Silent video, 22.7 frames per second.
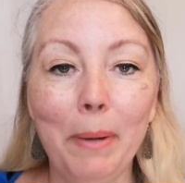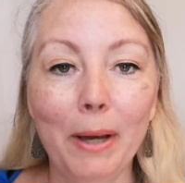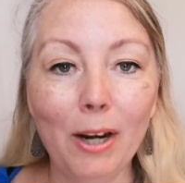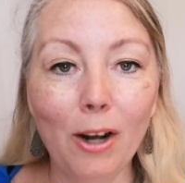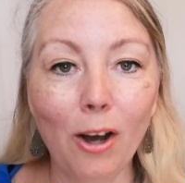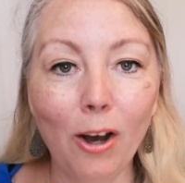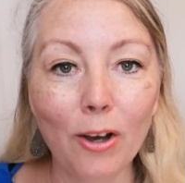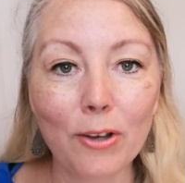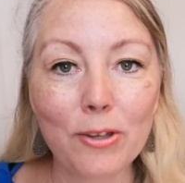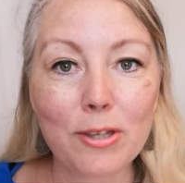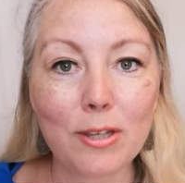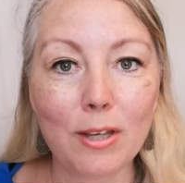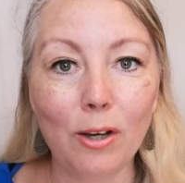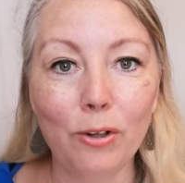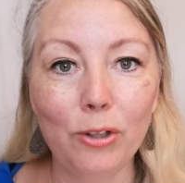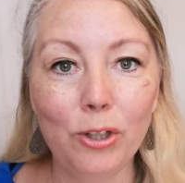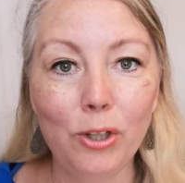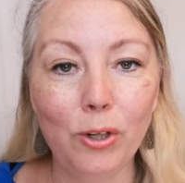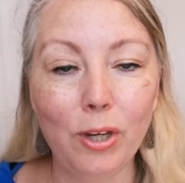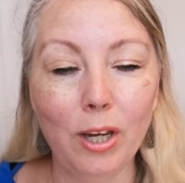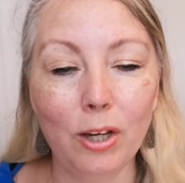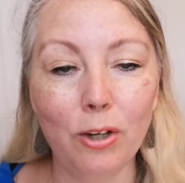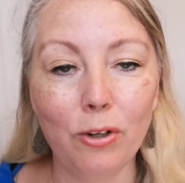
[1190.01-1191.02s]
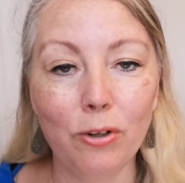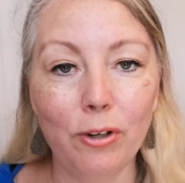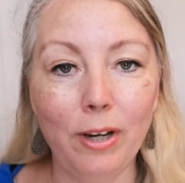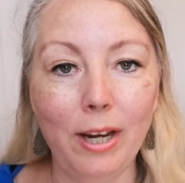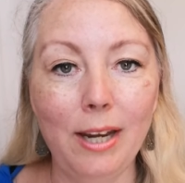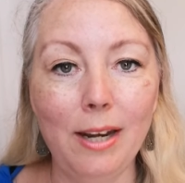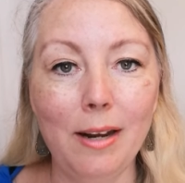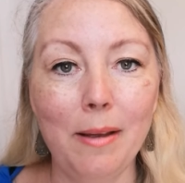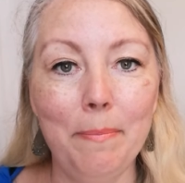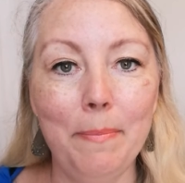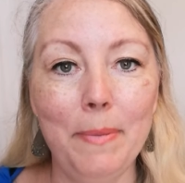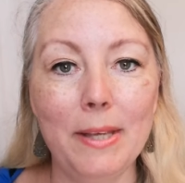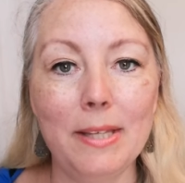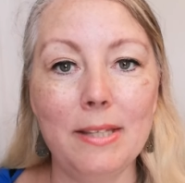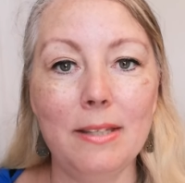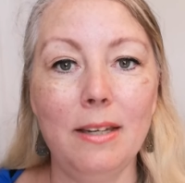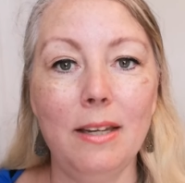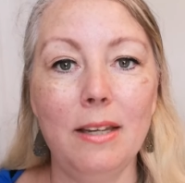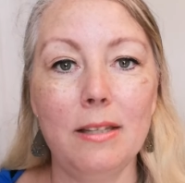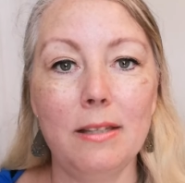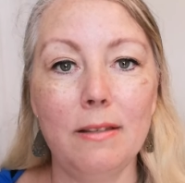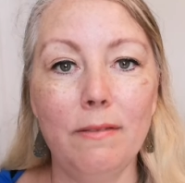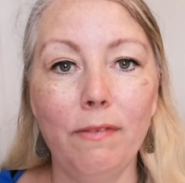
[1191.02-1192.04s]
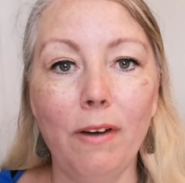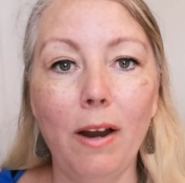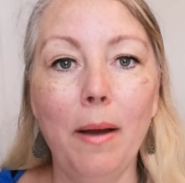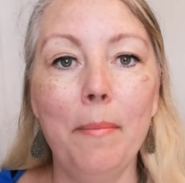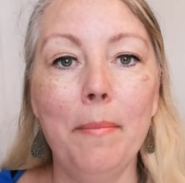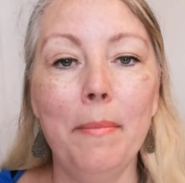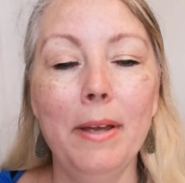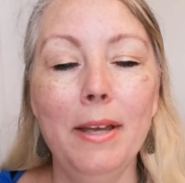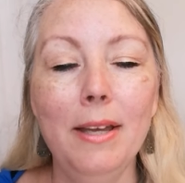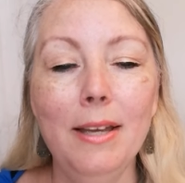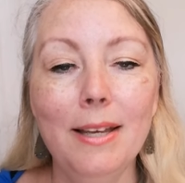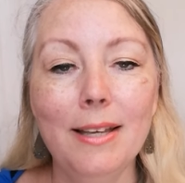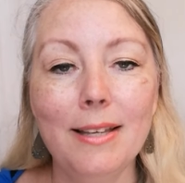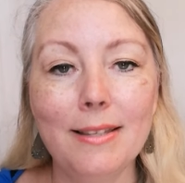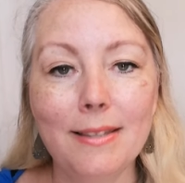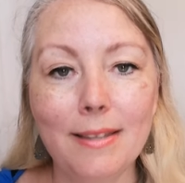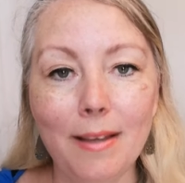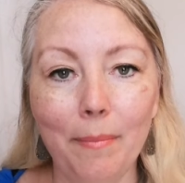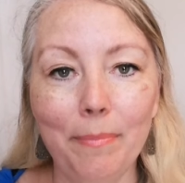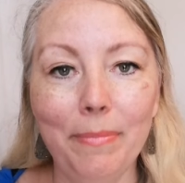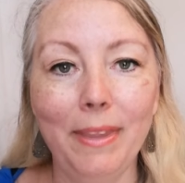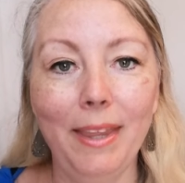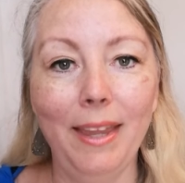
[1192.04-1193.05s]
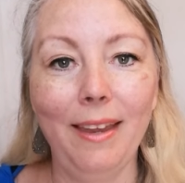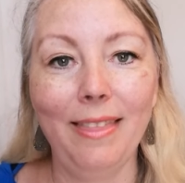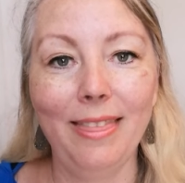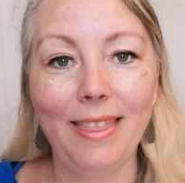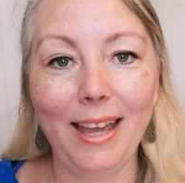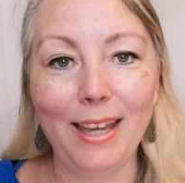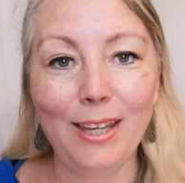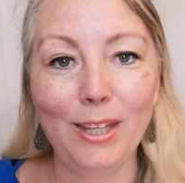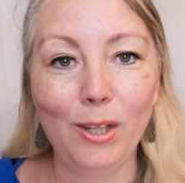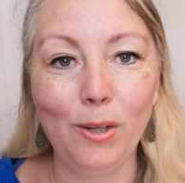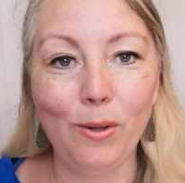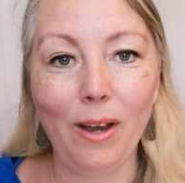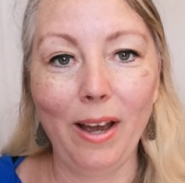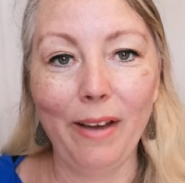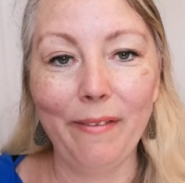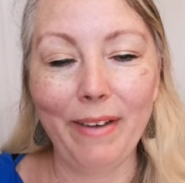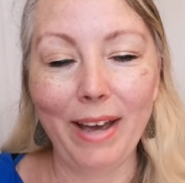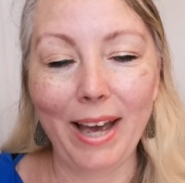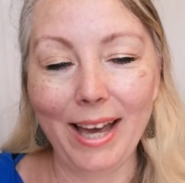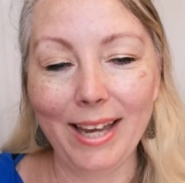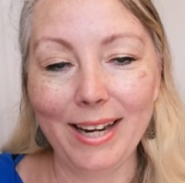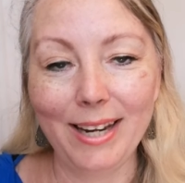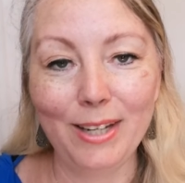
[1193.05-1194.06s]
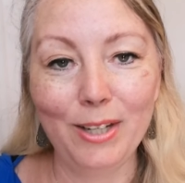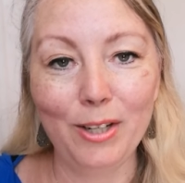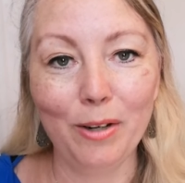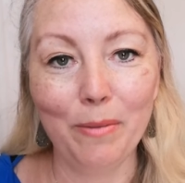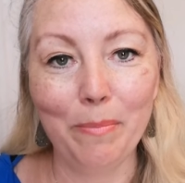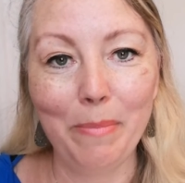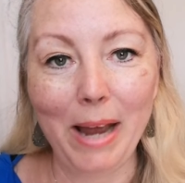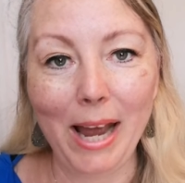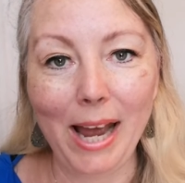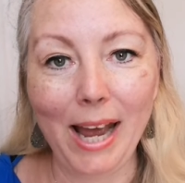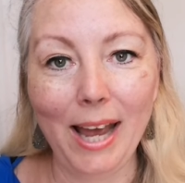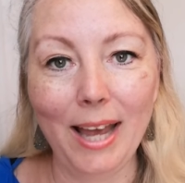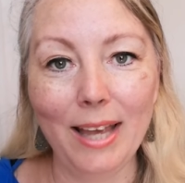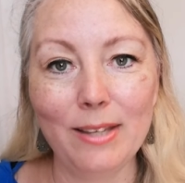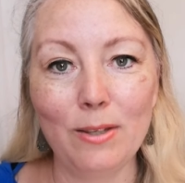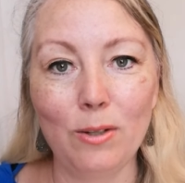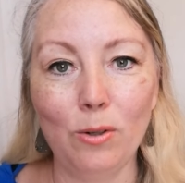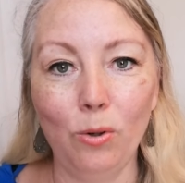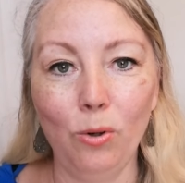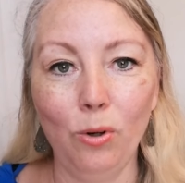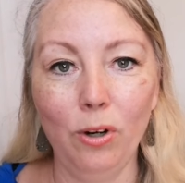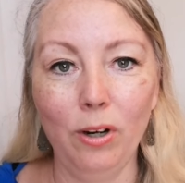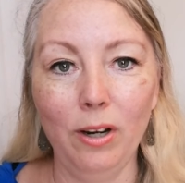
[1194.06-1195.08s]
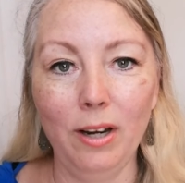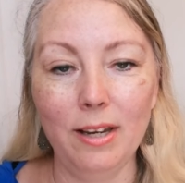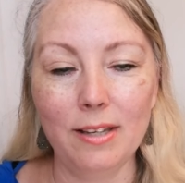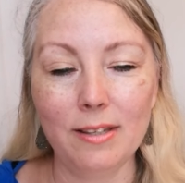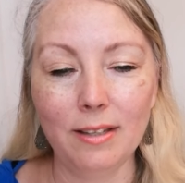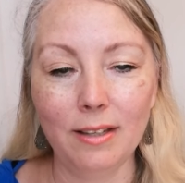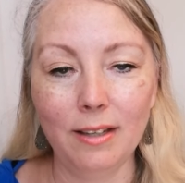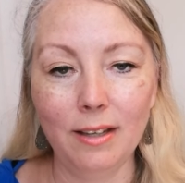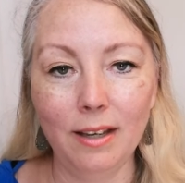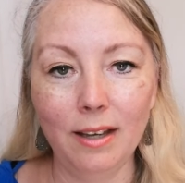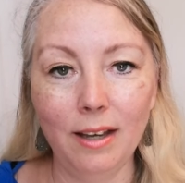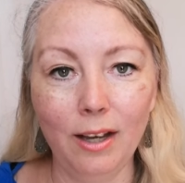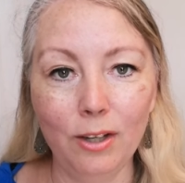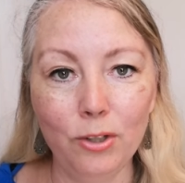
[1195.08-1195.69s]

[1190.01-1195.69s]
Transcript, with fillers: But also, you can create a business from something that you have had in your past or is a,